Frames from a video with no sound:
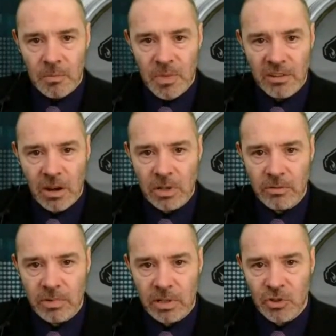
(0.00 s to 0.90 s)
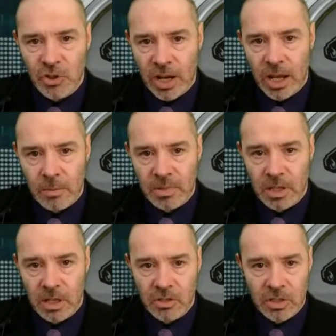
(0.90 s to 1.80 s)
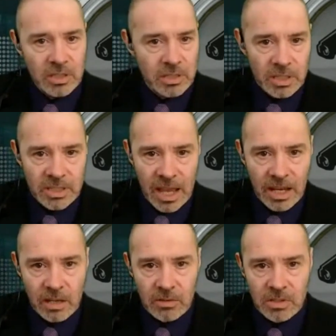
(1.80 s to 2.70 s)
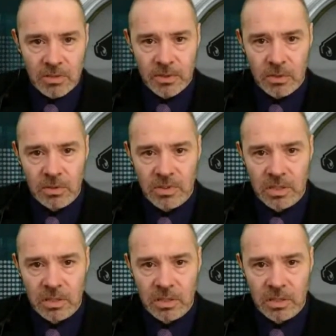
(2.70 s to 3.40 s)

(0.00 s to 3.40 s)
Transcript: Their only real chat application is Hangouts, of course.